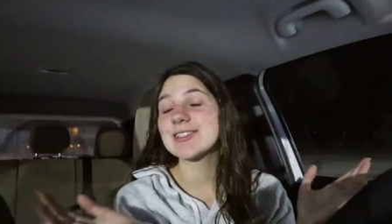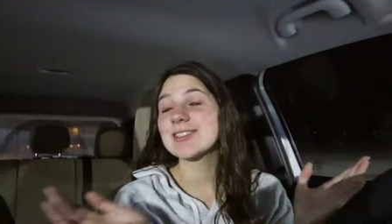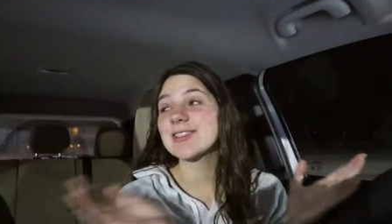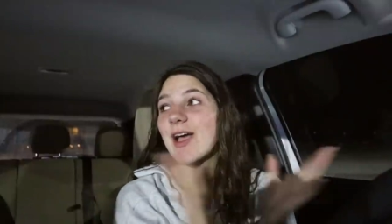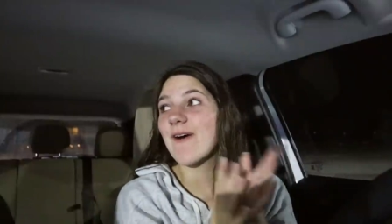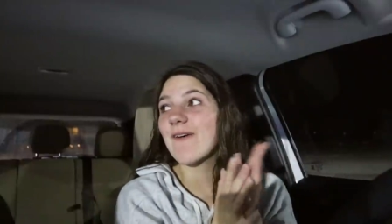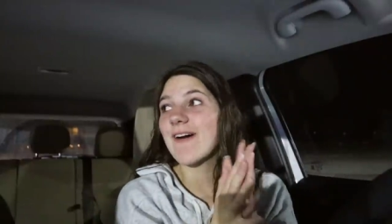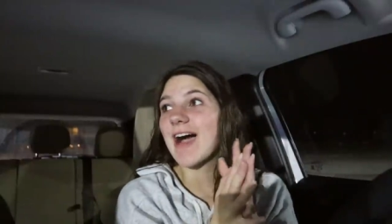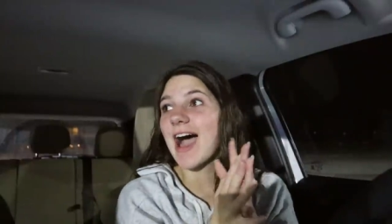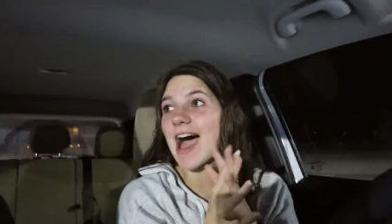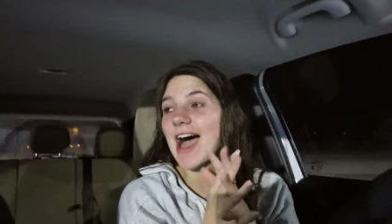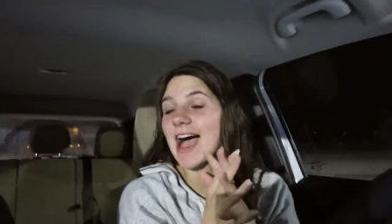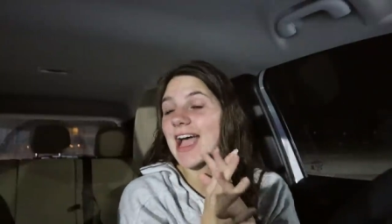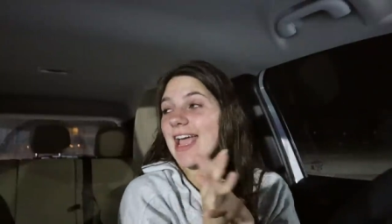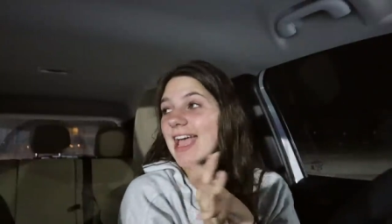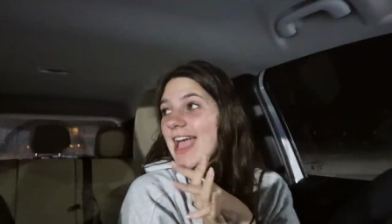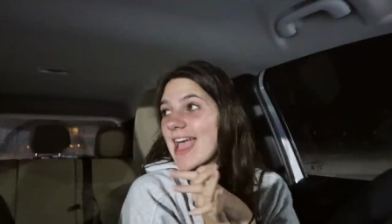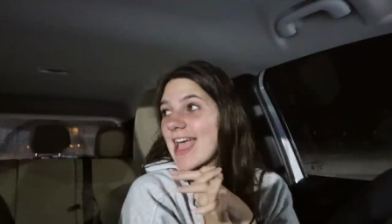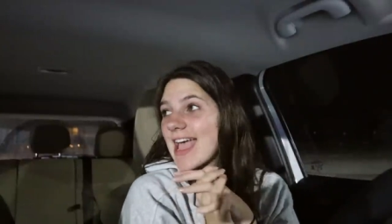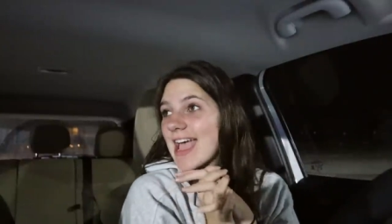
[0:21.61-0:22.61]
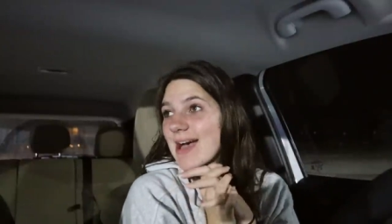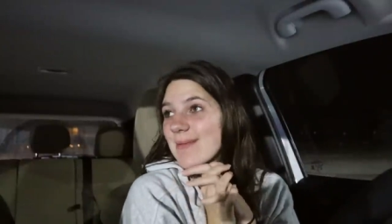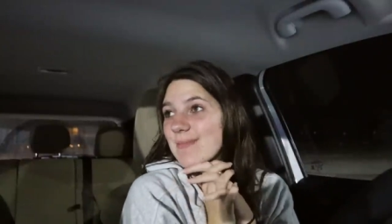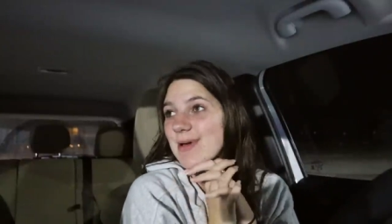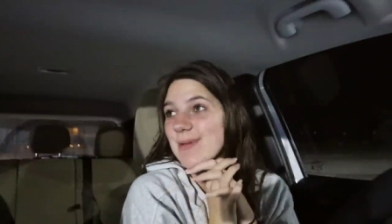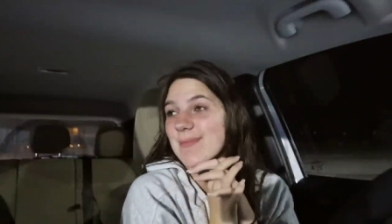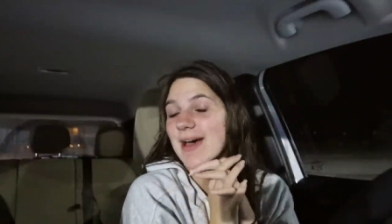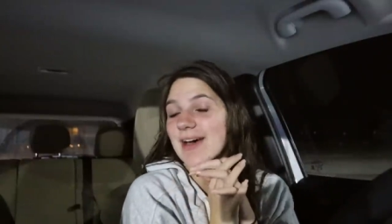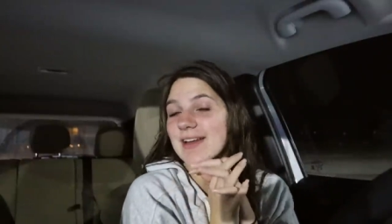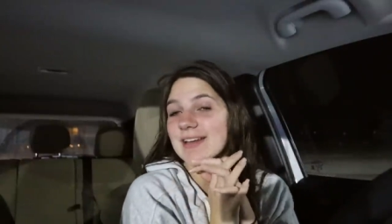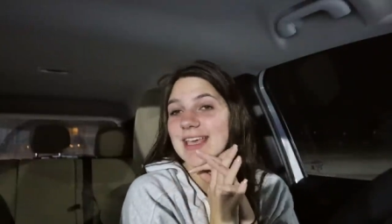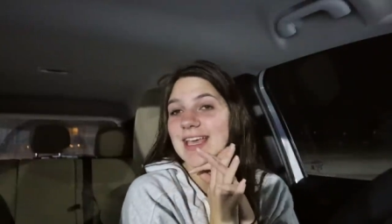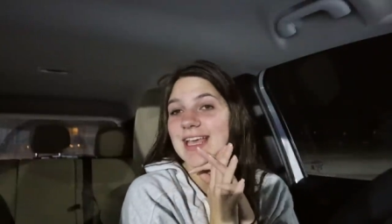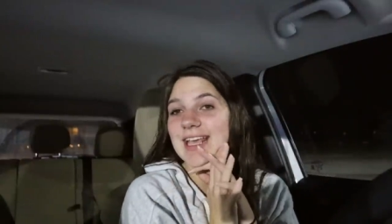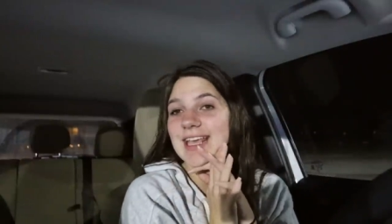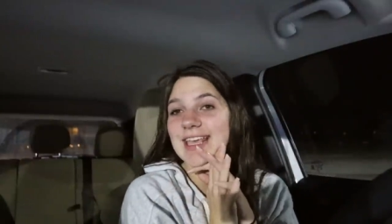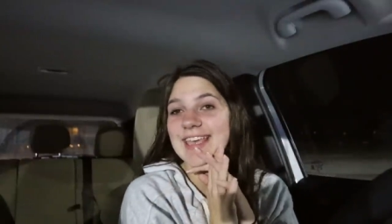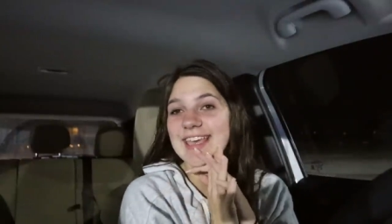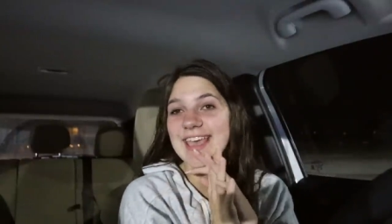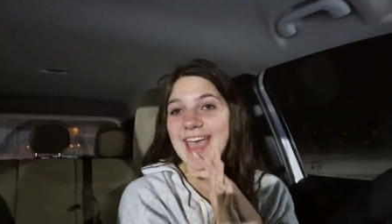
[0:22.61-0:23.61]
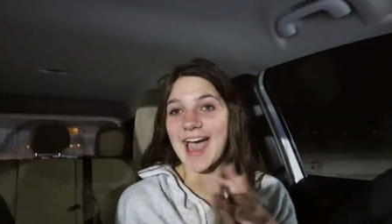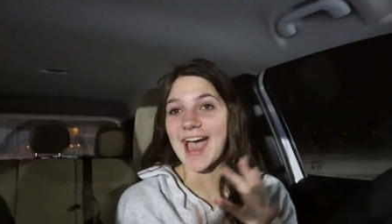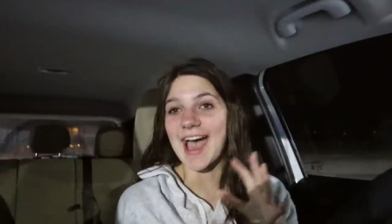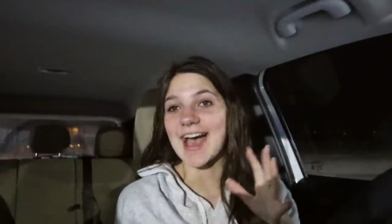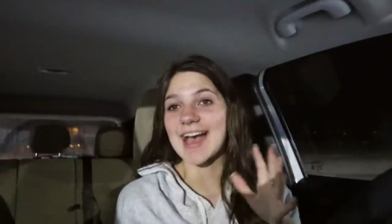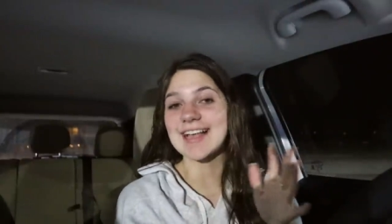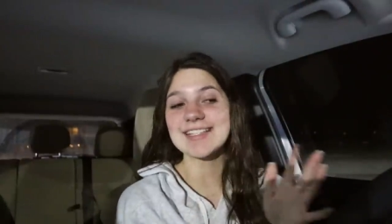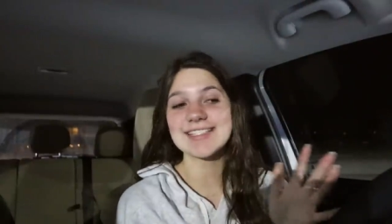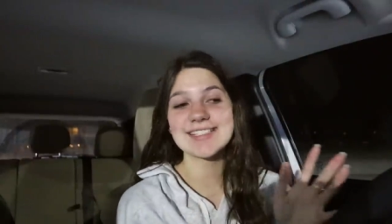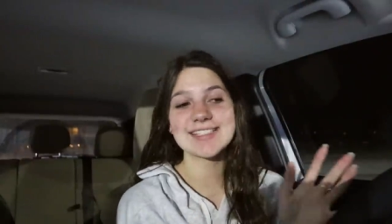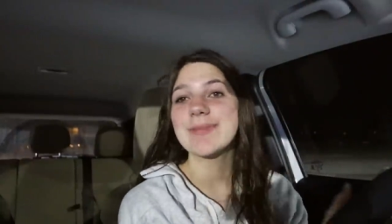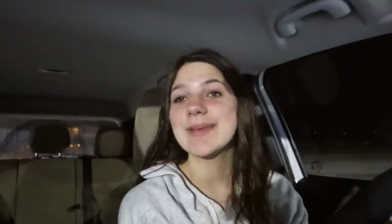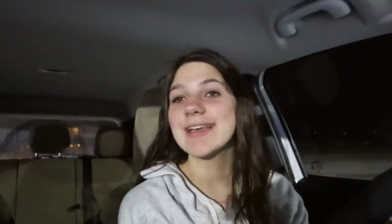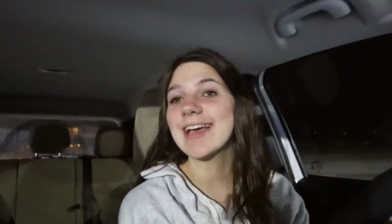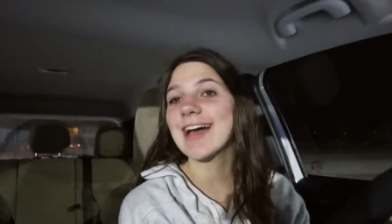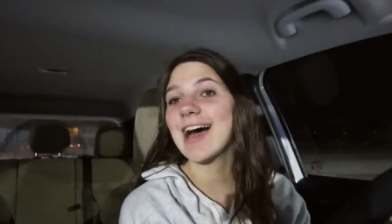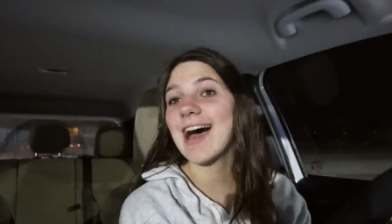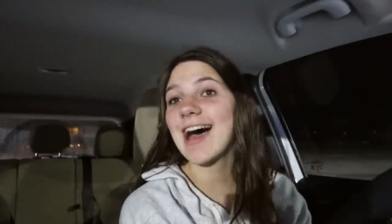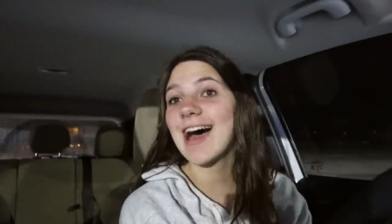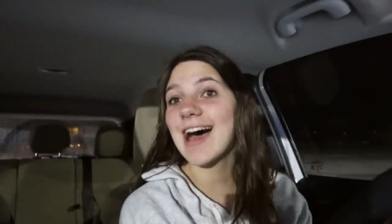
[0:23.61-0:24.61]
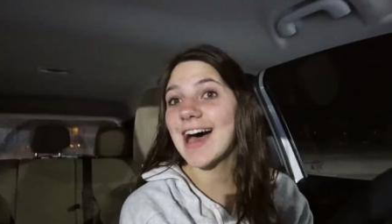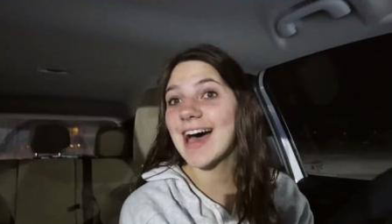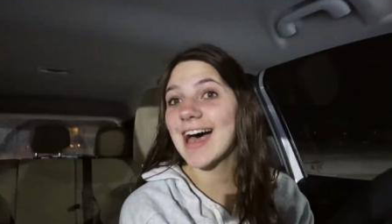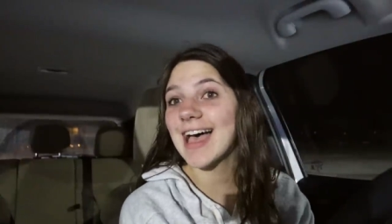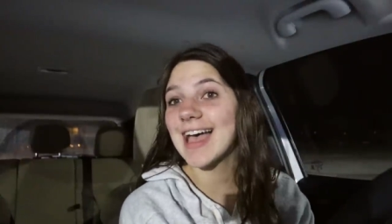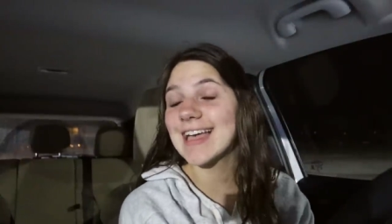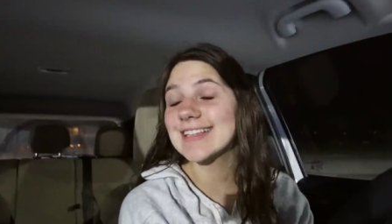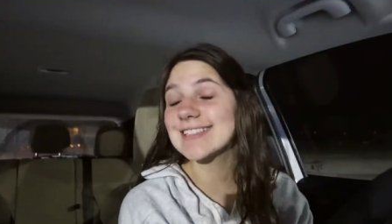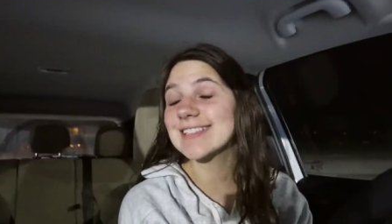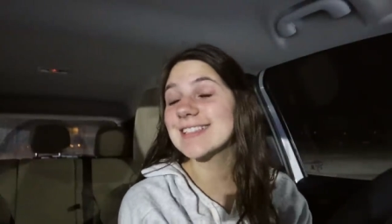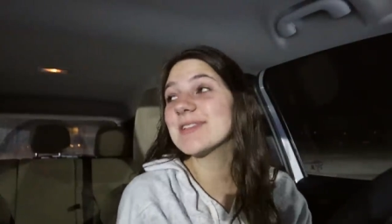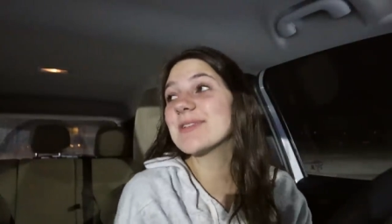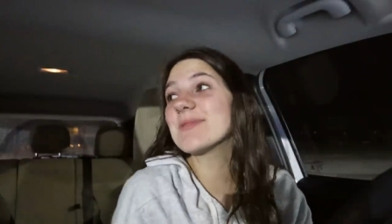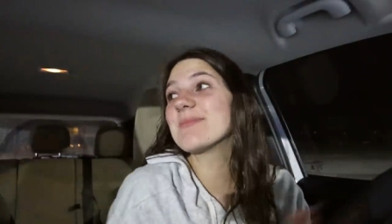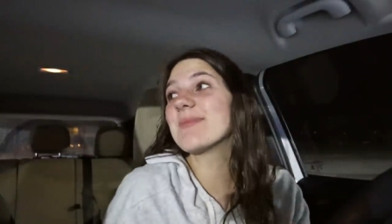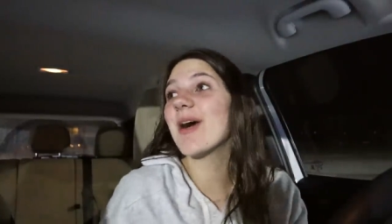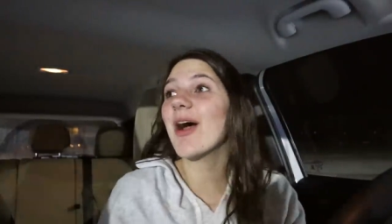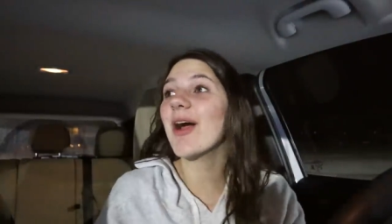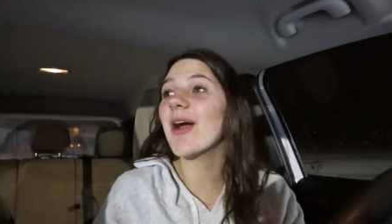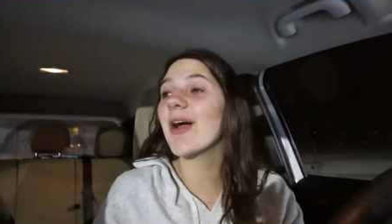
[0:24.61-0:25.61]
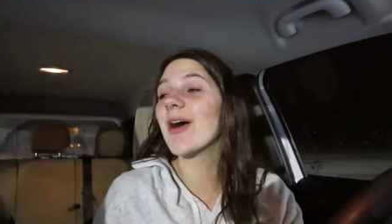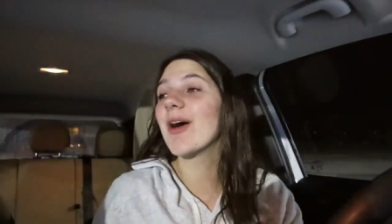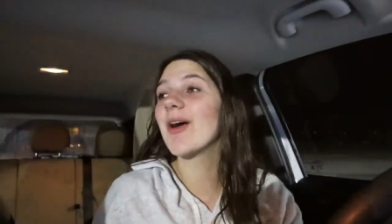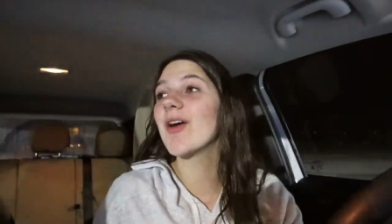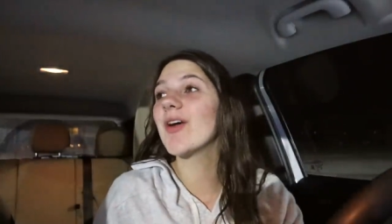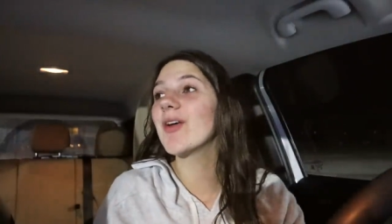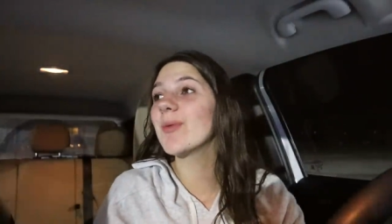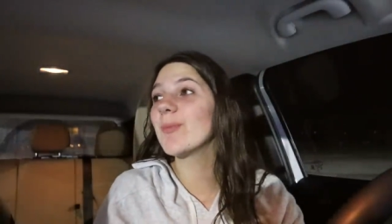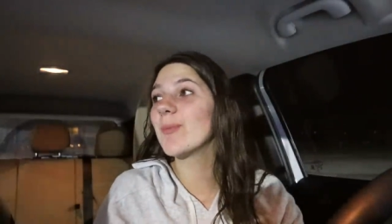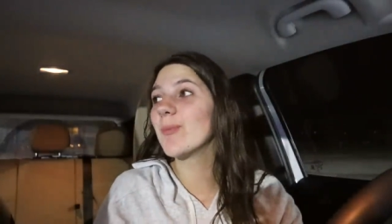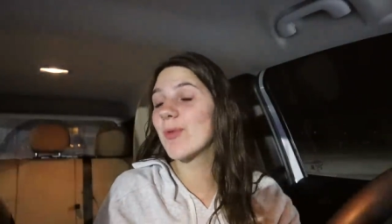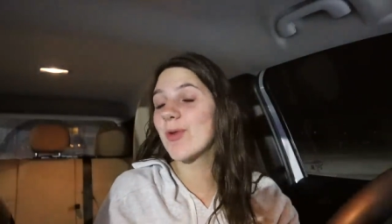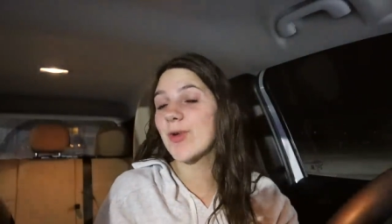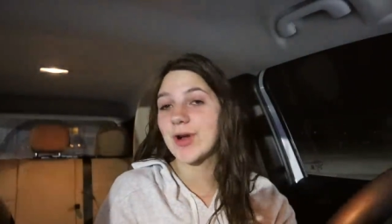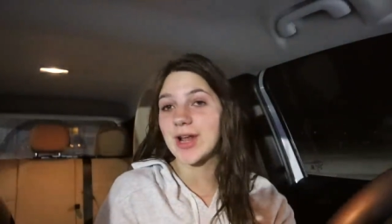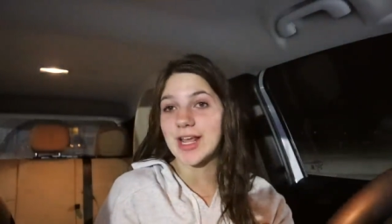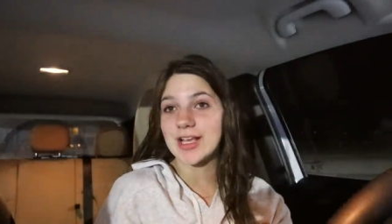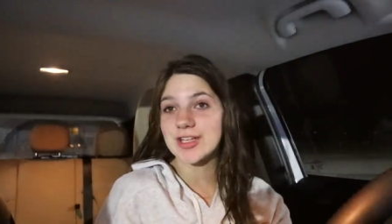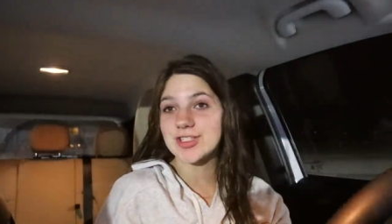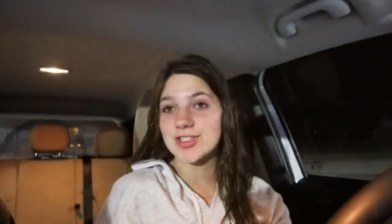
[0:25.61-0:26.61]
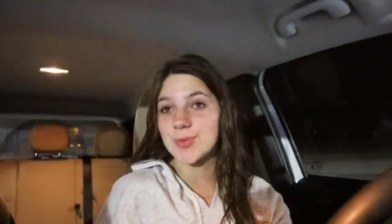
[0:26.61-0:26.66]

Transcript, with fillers: So I am about to get gas because tomorrow morning,